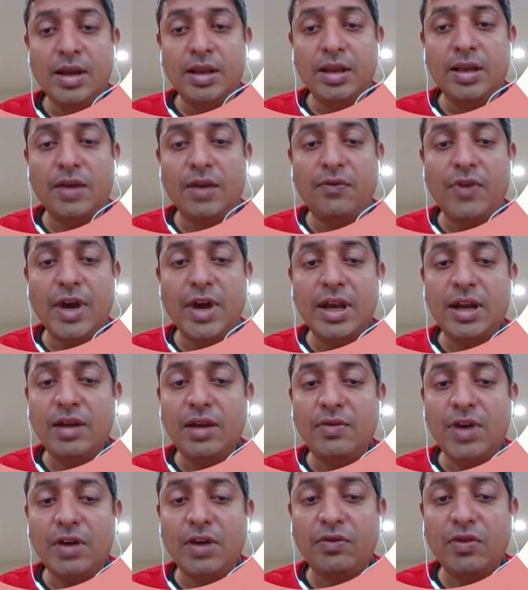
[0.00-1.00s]
The final
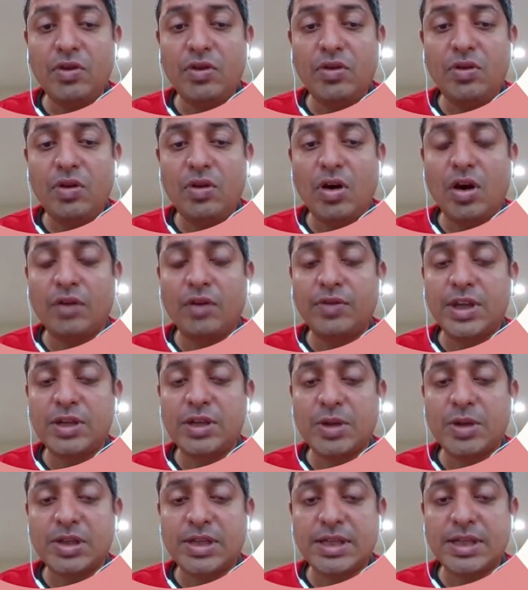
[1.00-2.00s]
workflow of this
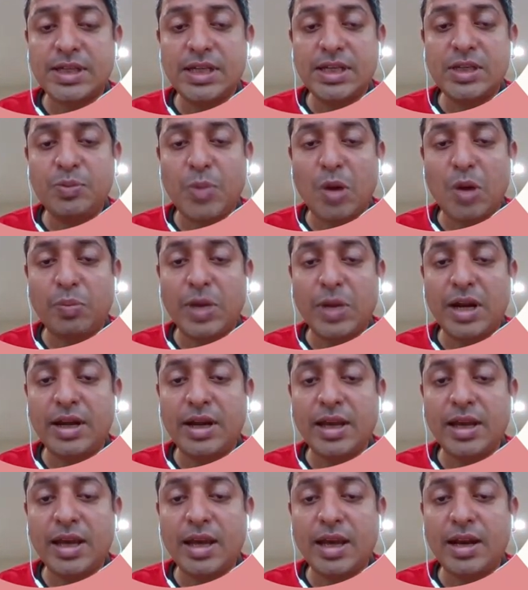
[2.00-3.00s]
process is
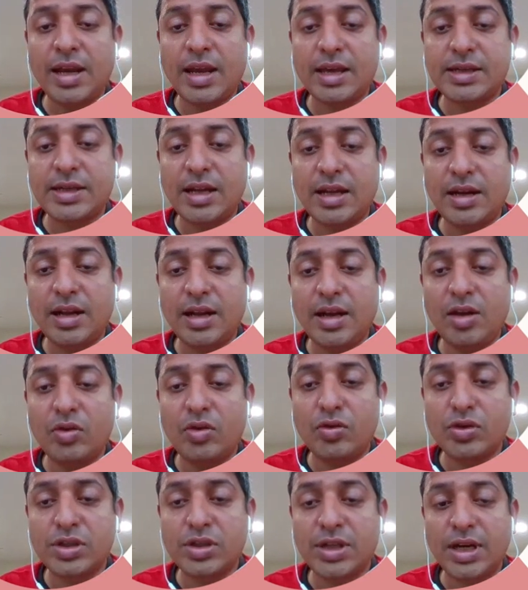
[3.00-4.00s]
populating an externally
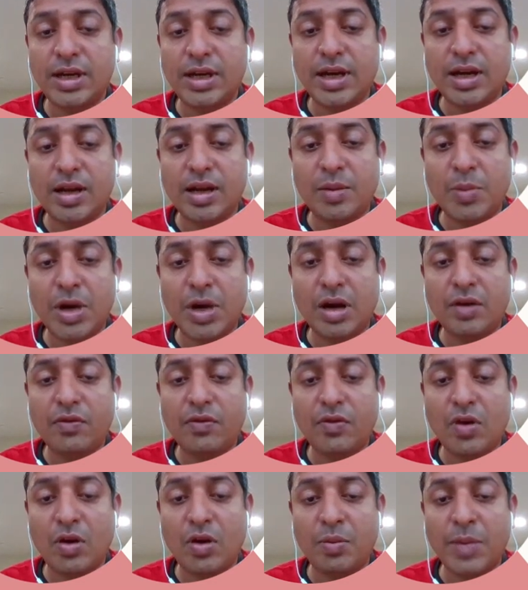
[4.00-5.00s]
hosted data mart
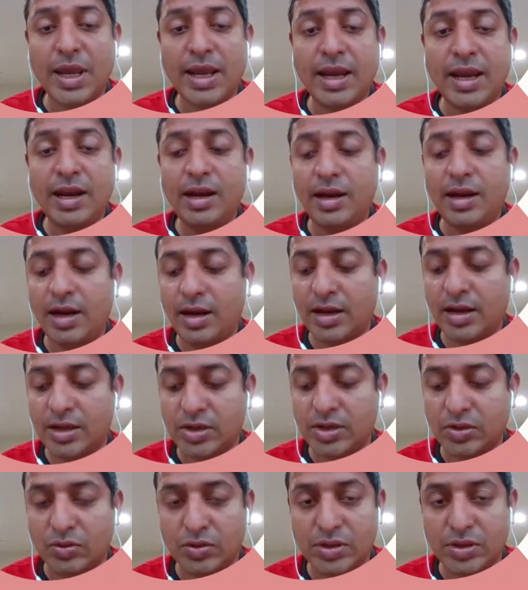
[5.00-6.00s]
from a data
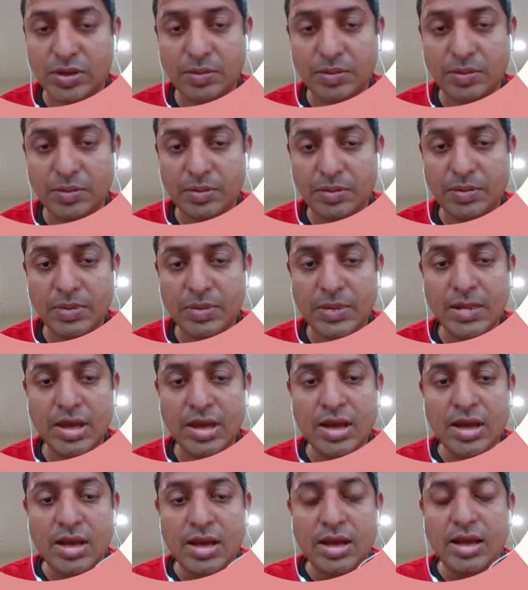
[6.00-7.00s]
source.
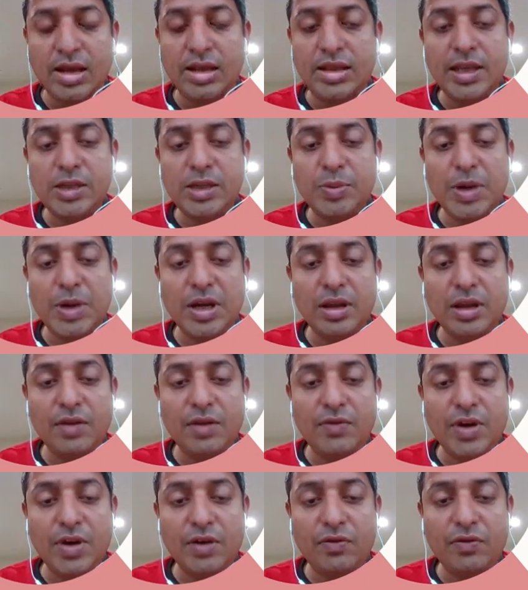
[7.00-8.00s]
In this
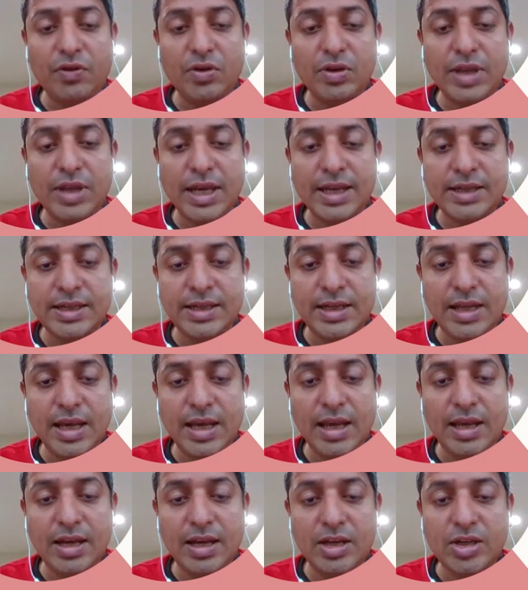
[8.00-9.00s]
particular workflow, the
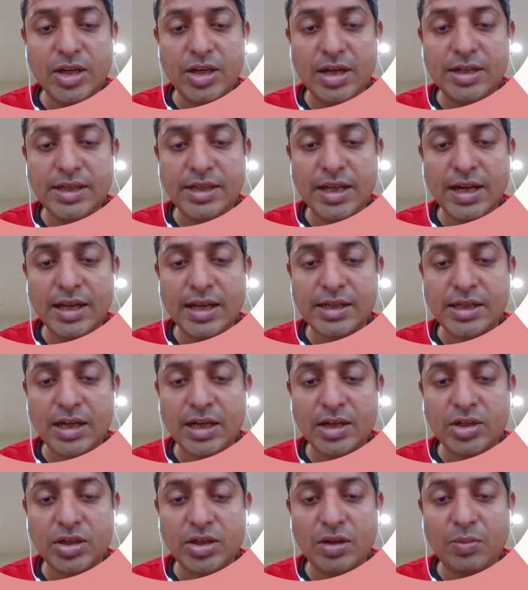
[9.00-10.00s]
SDA initiates an
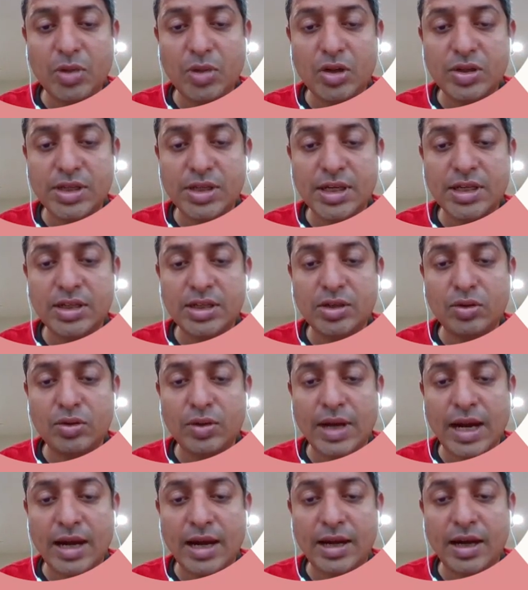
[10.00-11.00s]
extraction process to
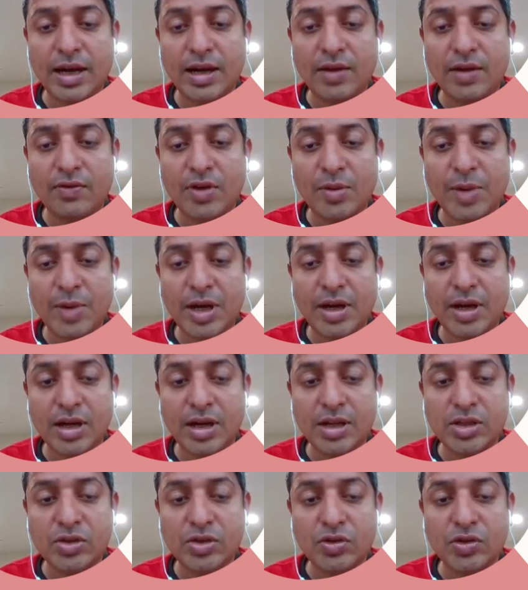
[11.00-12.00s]
get data from a
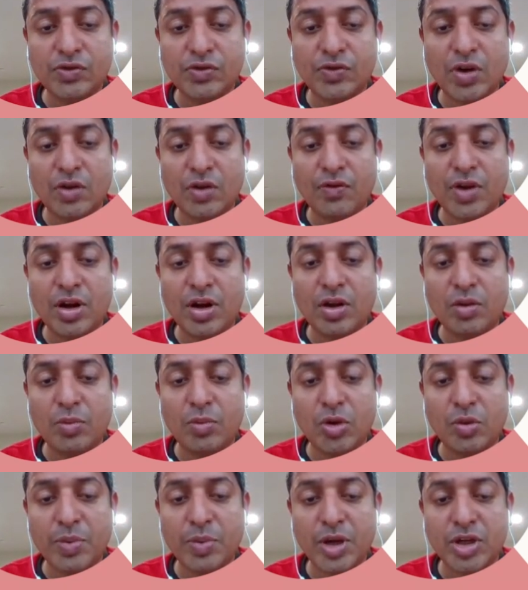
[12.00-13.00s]
data source for one or
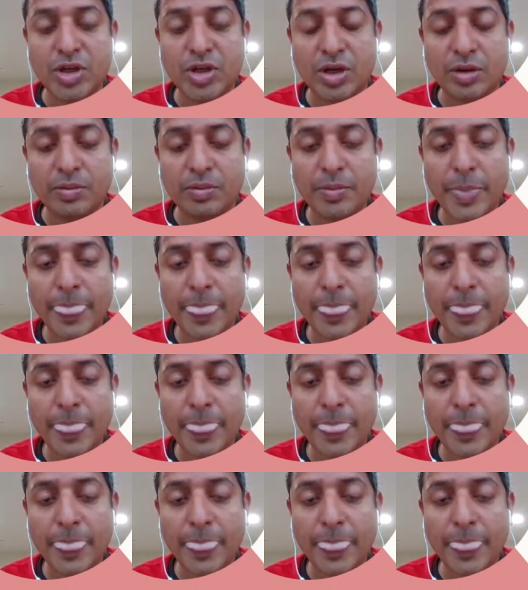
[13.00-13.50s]
more patient.